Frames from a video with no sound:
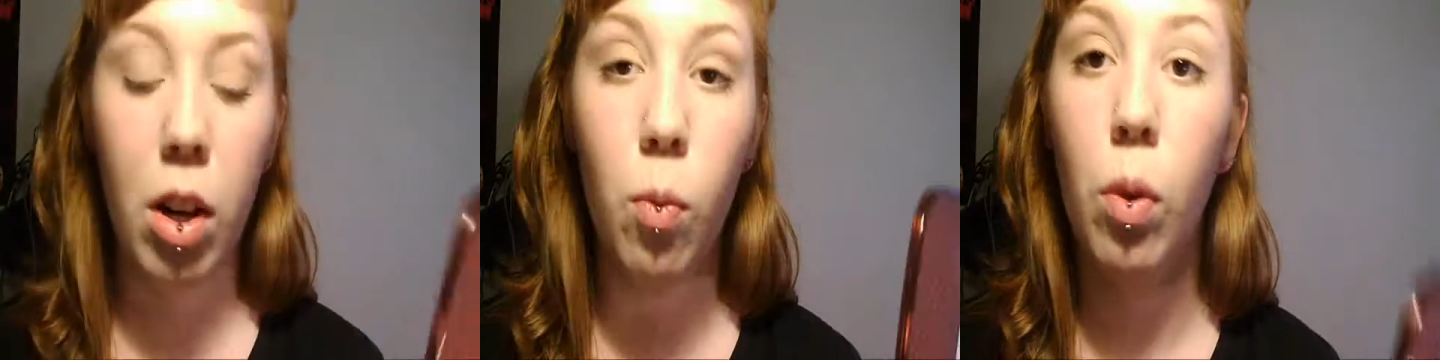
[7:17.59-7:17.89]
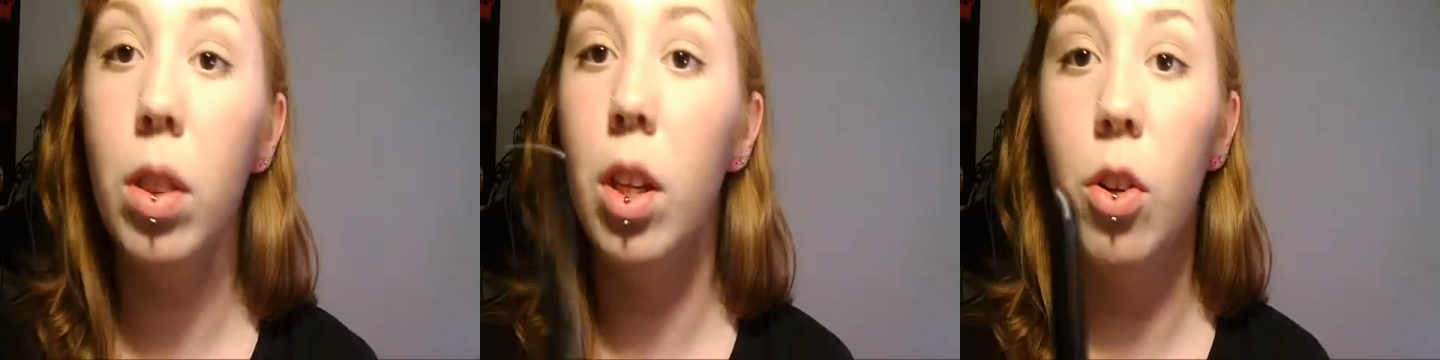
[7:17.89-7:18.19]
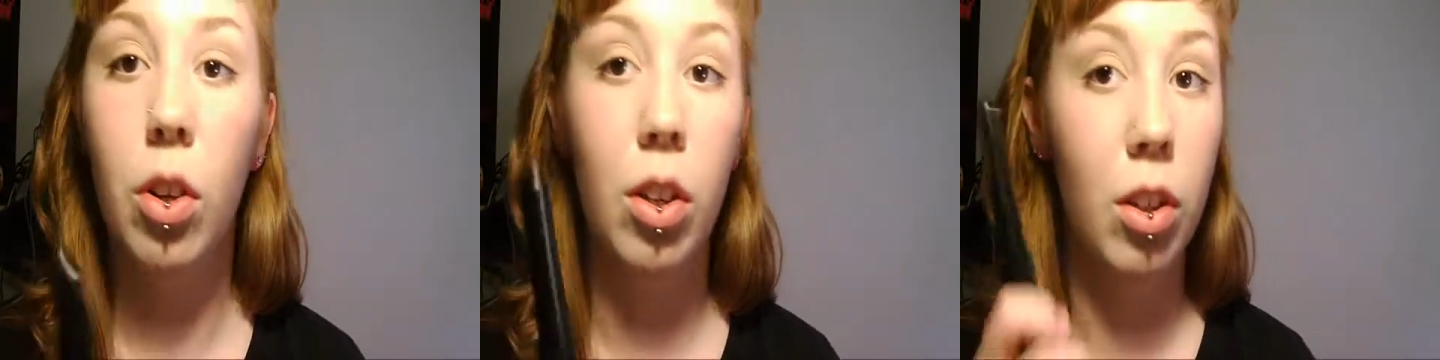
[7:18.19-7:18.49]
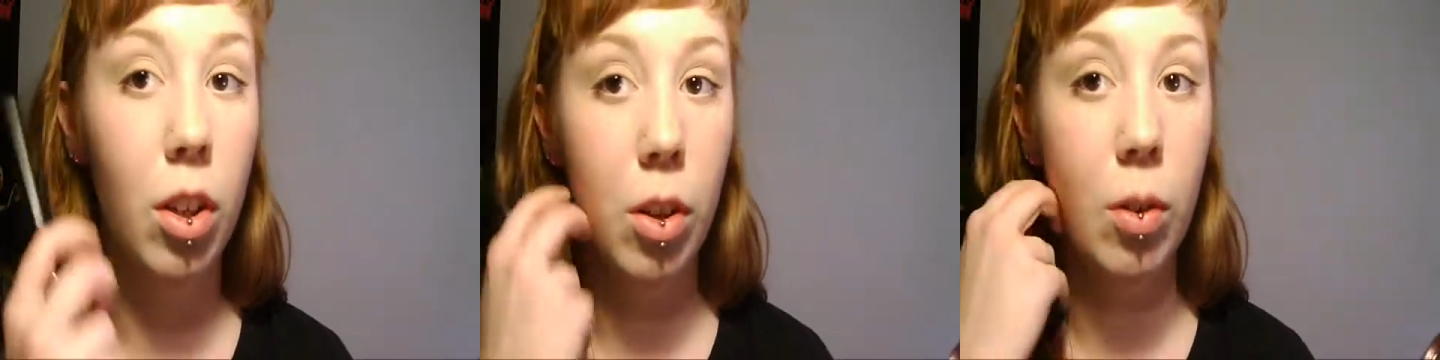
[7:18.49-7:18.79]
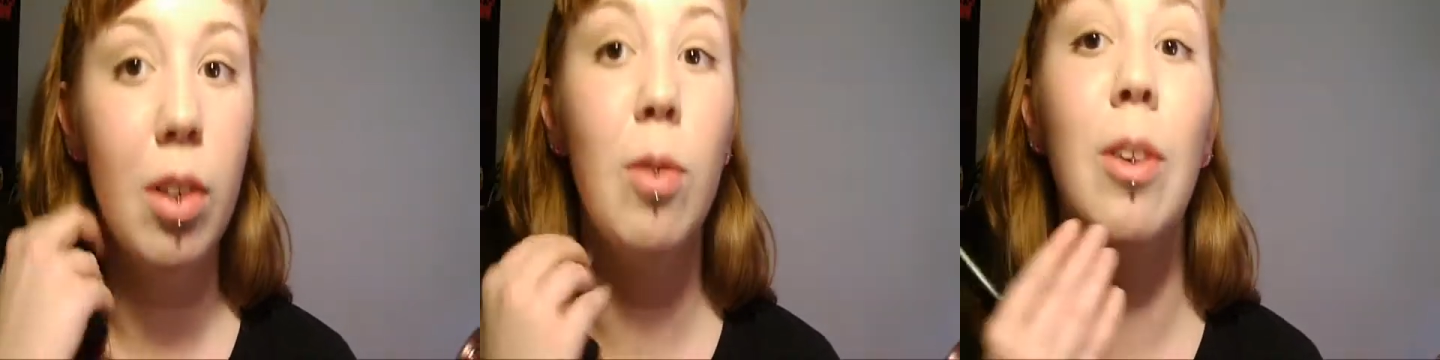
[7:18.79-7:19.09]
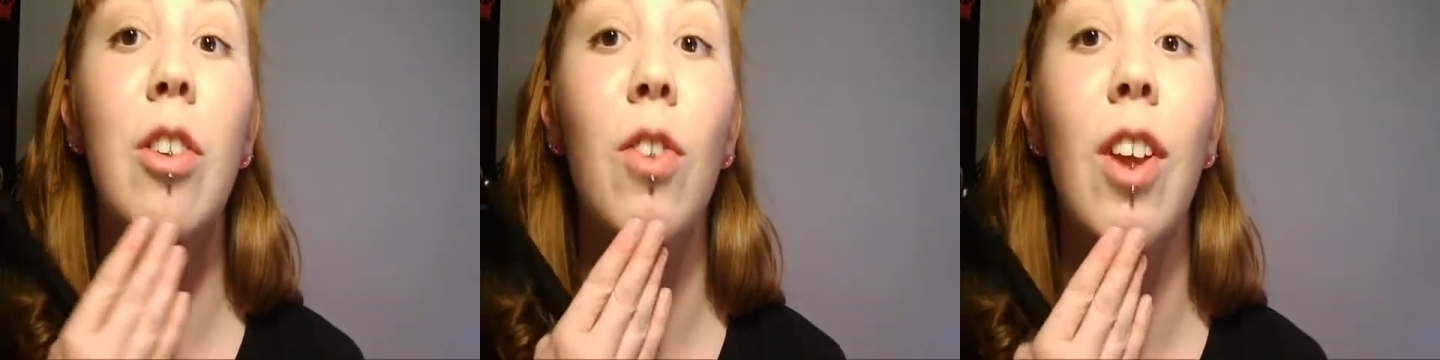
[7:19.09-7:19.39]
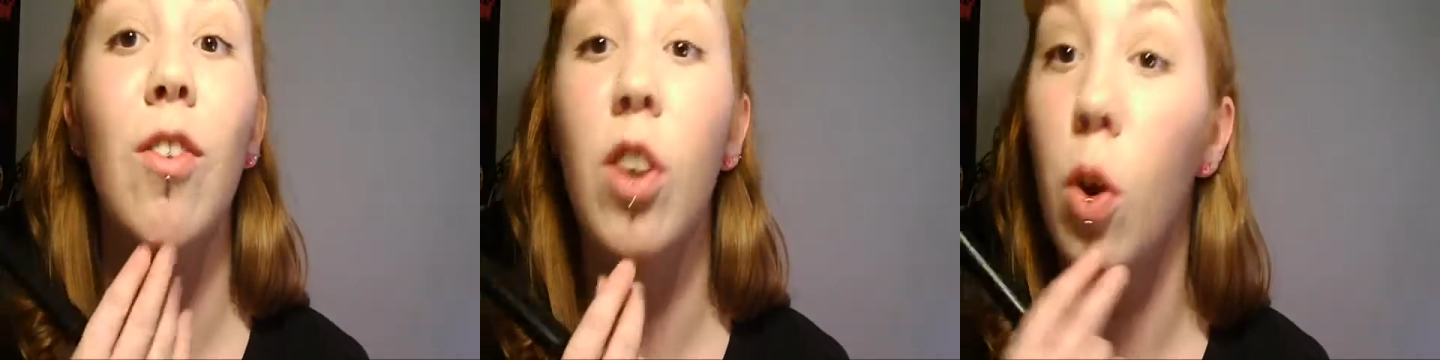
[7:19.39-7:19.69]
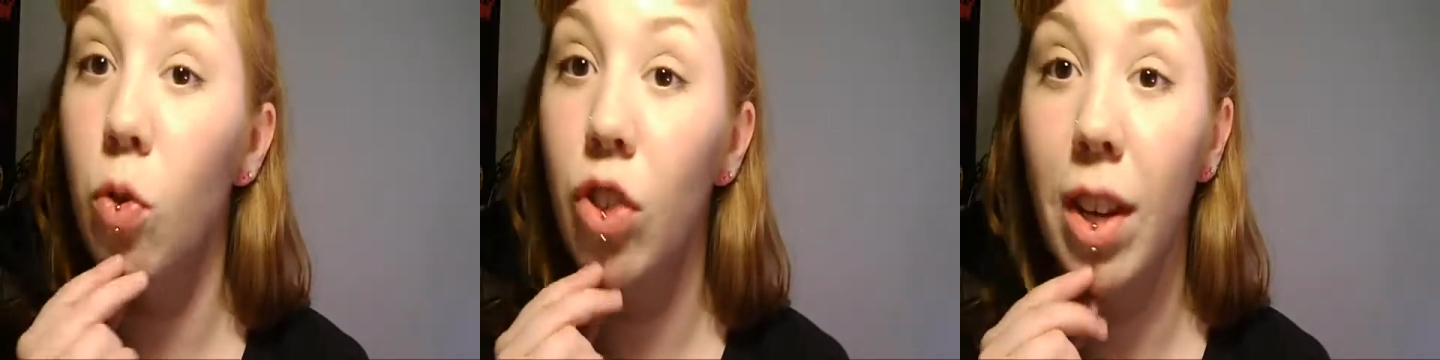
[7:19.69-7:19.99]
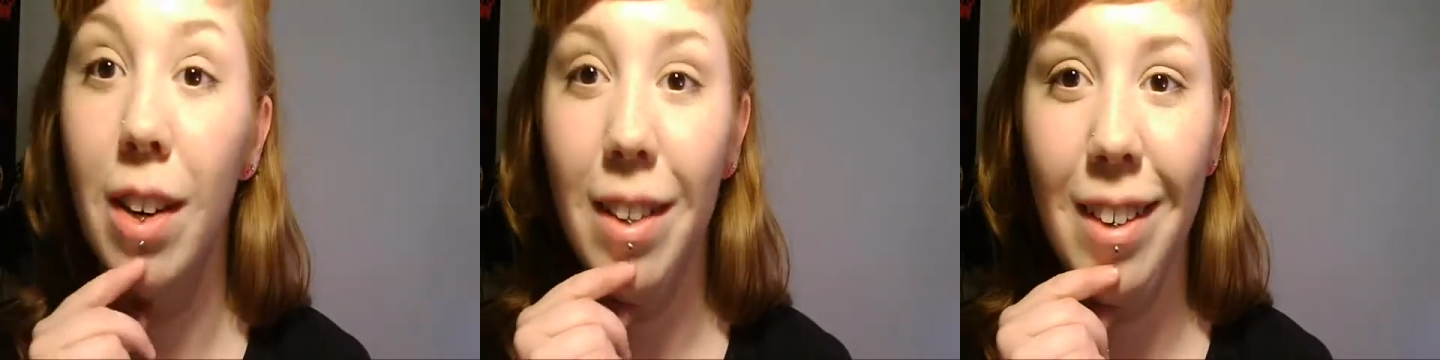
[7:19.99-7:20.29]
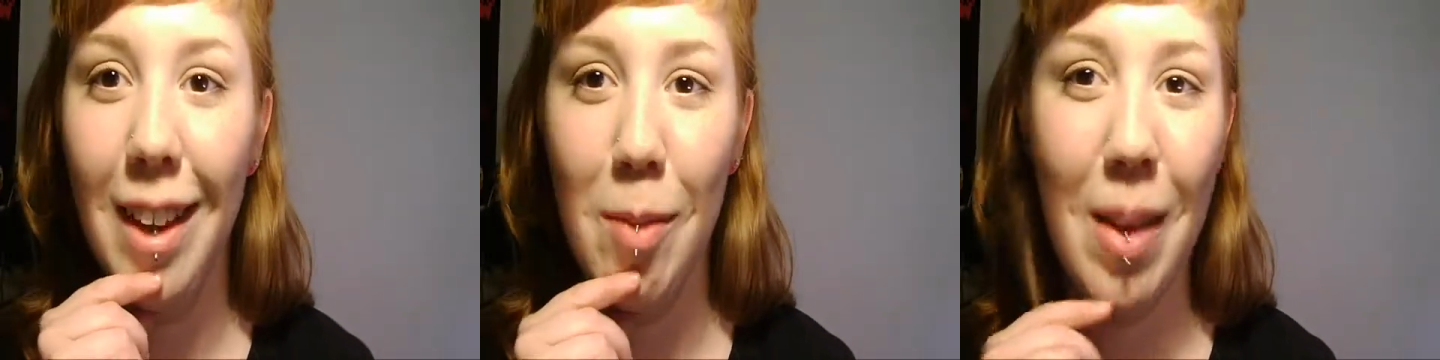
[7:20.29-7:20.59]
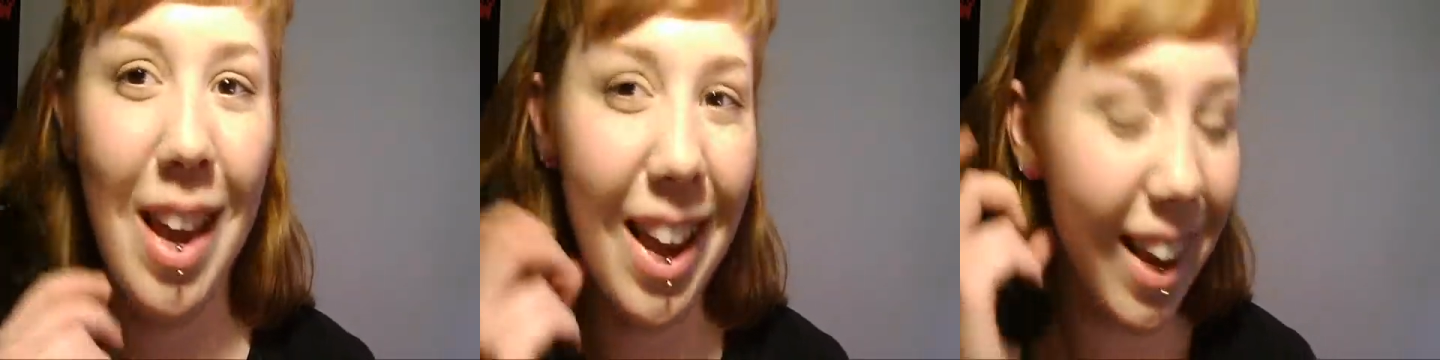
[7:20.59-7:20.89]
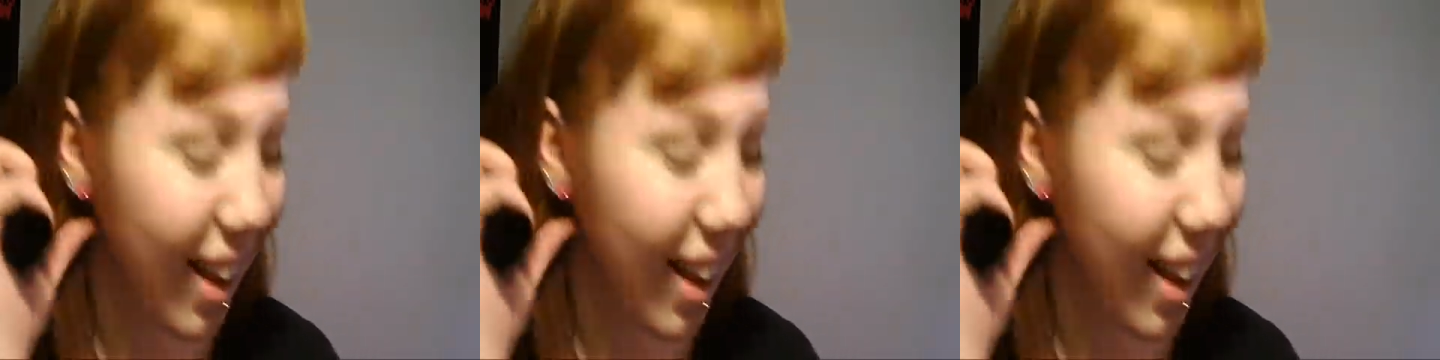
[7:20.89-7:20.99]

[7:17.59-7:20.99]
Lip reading: And one thing you could do, especially if you have no chin like me, you